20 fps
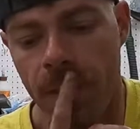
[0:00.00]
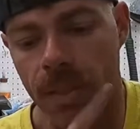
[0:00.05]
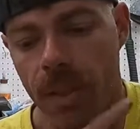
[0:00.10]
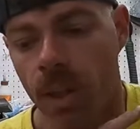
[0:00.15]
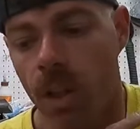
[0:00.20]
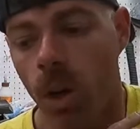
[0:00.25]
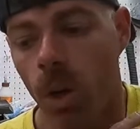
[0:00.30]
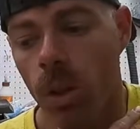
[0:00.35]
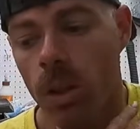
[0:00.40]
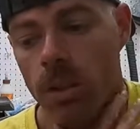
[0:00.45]
The
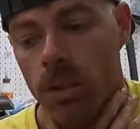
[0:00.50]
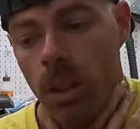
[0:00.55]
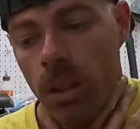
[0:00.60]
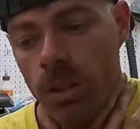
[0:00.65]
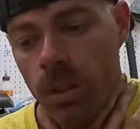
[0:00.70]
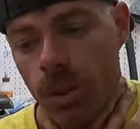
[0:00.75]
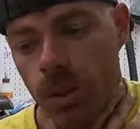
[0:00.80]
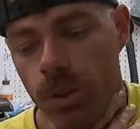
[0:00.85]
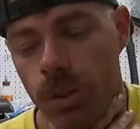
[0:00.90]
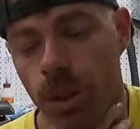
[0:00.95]
goal is to
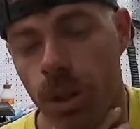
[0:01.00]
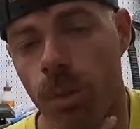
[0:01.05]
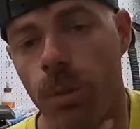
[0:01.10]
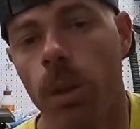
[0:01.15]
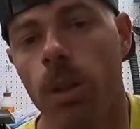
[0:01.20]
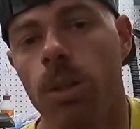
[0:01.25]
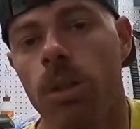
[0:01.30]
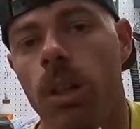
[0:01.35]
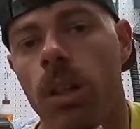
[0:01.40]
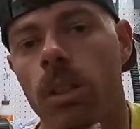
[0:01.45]
also
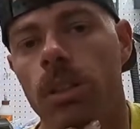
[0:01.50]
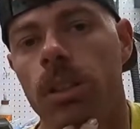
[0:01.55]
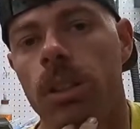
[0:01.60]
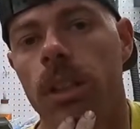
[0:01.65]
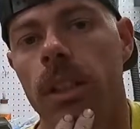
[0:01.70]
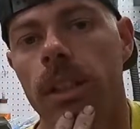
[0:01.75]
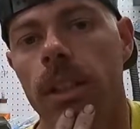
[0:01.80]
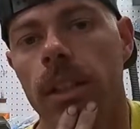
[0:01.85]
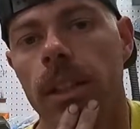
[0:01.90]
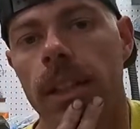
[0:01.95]
turbocharge
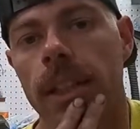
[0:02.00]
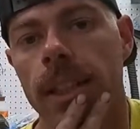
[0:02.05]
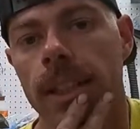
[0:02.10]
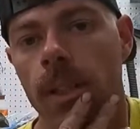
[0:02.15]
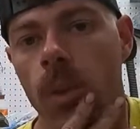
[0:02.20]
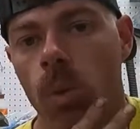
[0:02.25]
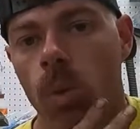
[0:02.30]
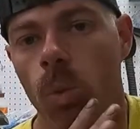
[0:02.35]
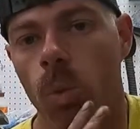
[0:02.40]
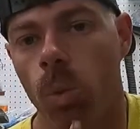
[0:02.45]
it.
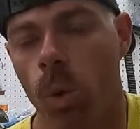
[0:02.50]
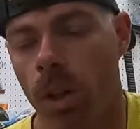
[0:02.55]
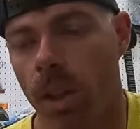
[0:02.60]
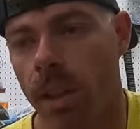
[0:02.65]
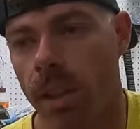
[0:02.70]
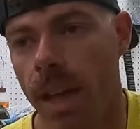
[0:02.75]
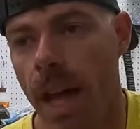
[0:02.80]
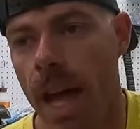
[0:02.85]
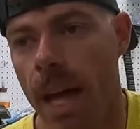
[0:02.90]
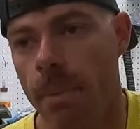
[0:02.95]

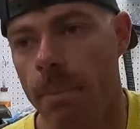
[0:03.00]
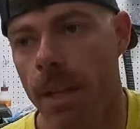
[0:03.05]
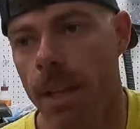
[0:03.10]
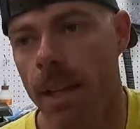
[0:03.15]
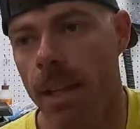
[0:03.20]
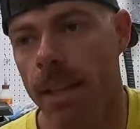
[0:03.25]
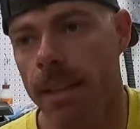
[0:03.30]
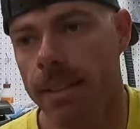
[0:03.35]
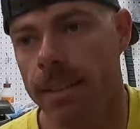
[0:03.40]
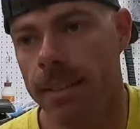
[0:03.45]
With that
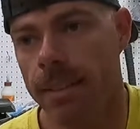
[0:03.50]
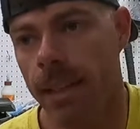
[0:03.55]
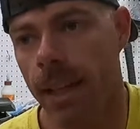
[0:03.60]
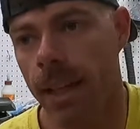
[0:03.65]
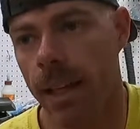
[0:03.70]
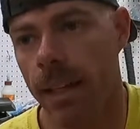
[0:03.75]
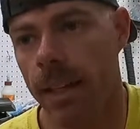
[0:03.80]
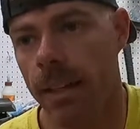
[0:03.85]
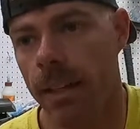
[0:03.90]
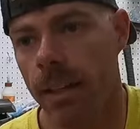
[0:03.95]
being
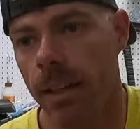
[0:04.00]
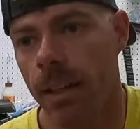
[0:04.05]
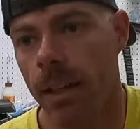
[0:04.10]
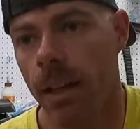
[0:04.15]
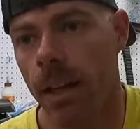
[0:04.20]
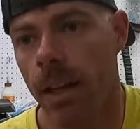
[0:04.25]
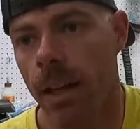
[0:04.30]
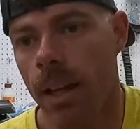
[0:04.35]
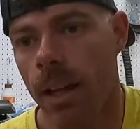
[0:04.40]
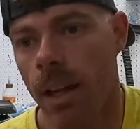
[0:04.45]
said,
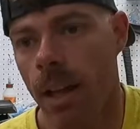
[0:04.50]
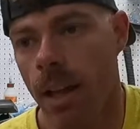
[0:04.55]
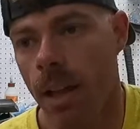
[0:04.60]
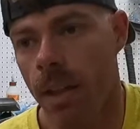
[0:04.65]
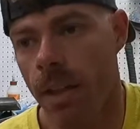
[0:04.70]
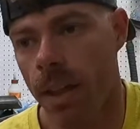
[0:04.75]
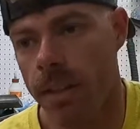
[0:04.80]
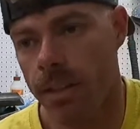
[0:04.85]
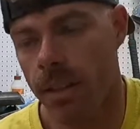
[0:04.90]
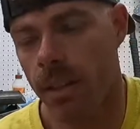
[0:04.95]

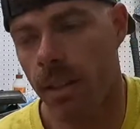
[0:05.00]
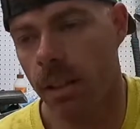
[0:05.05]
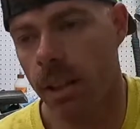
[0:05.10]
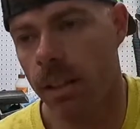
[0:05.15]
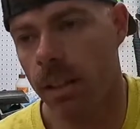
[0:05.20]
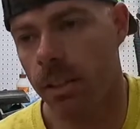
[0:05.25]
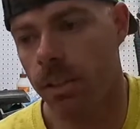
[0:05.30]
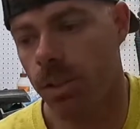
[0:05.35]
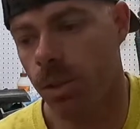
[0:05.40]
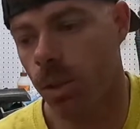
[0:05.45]
that's going to
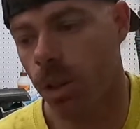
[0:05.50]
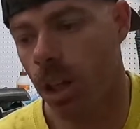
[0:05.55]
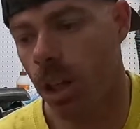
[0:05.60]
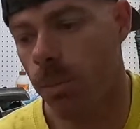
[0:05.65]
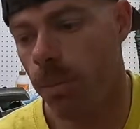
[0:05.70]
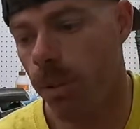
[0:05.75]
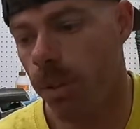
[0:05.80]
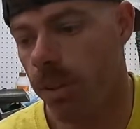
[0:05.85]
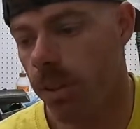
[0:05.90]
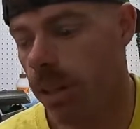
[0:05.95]
lead into a
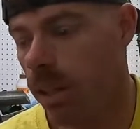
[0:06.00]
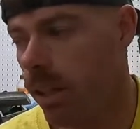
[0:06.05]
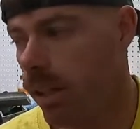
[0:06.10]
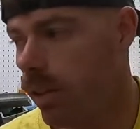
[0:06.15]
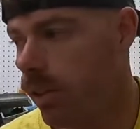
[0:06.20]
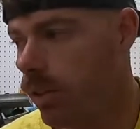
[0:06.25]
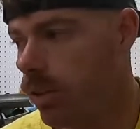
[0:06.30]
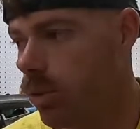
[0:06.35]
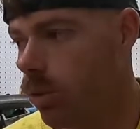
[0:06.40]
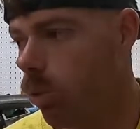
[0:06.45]
couple
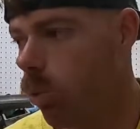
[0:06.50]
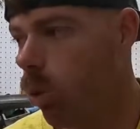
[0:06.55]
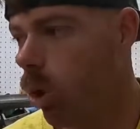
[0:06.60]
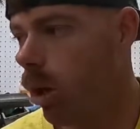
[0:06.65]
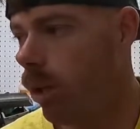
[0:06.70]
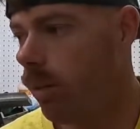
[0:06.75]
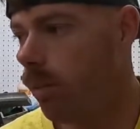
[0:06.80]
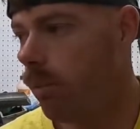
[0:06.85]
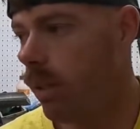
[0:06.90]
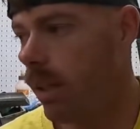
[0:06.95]
things.
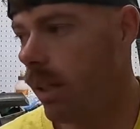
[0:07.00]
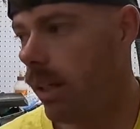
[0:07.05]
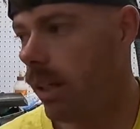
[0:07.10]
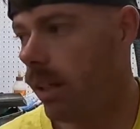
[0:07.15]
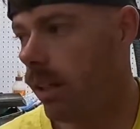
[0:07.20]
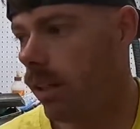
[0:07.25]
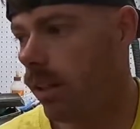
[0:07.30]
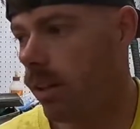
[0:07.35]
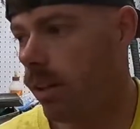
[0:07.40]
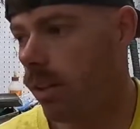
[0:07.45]
One
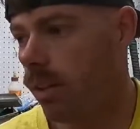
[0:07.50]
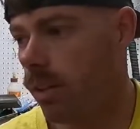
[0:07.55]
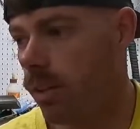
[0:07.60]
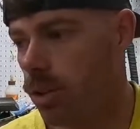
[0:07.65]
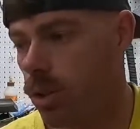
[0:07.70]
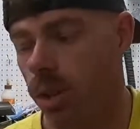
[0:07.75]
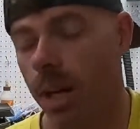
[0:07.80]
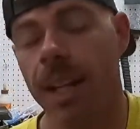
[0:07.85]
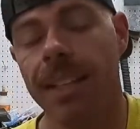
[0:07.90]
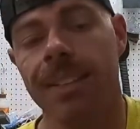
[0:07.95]
being the
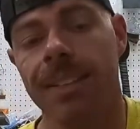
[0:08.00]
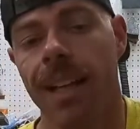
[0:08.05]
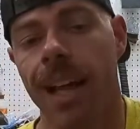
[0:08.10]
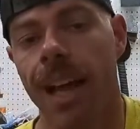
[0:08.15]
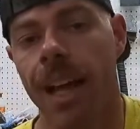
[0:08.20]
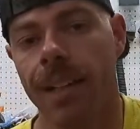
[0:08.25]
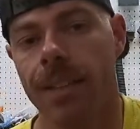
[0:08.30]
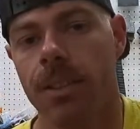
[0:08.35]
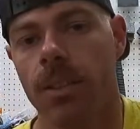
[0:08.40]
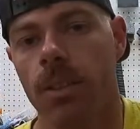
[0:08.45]

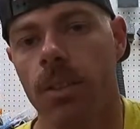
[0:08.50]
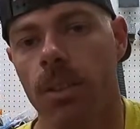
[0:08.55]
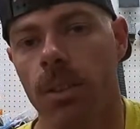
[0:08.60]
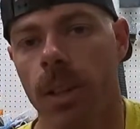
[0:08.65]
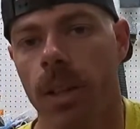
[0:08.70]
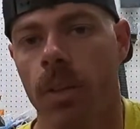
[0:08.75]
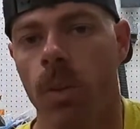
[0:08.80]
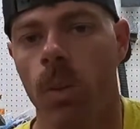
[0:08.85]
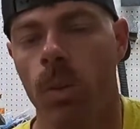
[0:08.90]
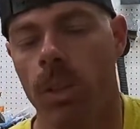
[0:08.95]

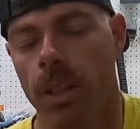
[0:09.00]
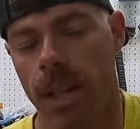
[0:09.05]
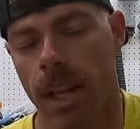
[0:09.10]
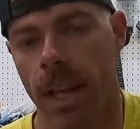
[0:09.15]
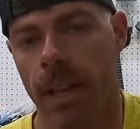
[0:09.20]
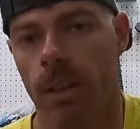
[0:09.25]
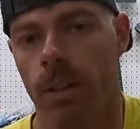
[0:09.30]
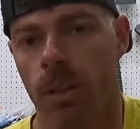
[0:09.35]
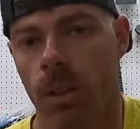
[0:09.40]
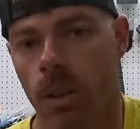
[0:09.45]
transaxle can only
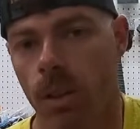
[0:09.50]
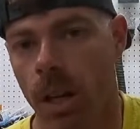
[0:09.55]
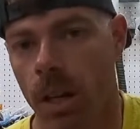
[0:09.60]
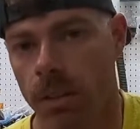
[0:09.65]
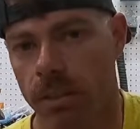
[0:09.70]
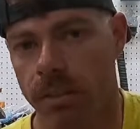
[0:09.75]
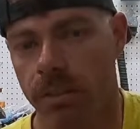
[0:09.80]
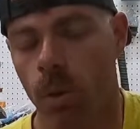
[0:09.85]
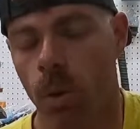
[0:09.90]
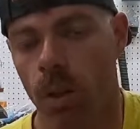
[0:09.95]
handle
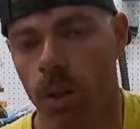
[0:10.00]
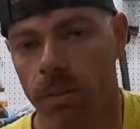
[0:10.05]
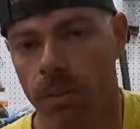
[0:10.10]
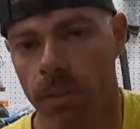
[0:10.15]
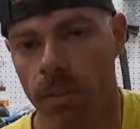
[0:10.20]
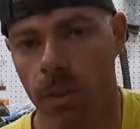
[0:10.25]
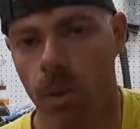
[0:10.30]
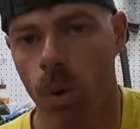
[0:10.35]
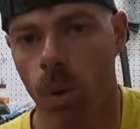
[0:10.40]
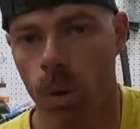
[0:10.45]
around
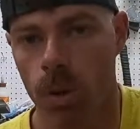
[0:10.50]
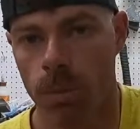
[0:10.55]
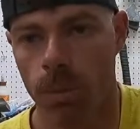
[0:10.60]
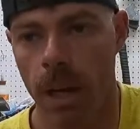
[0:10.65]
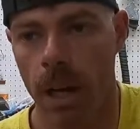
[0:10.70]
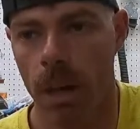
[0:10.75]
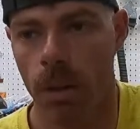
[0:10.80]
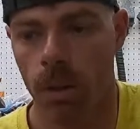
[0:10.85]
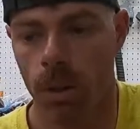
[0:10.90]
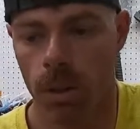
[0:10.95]
450
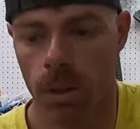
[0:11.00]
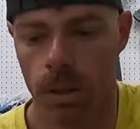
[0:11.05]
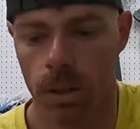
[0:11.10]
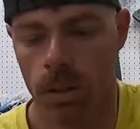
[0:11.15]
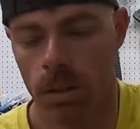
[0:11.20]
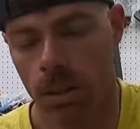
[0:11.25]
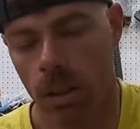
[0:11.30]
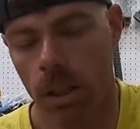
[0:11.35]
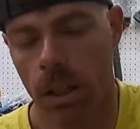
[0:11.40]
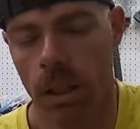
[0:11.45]
horsepower.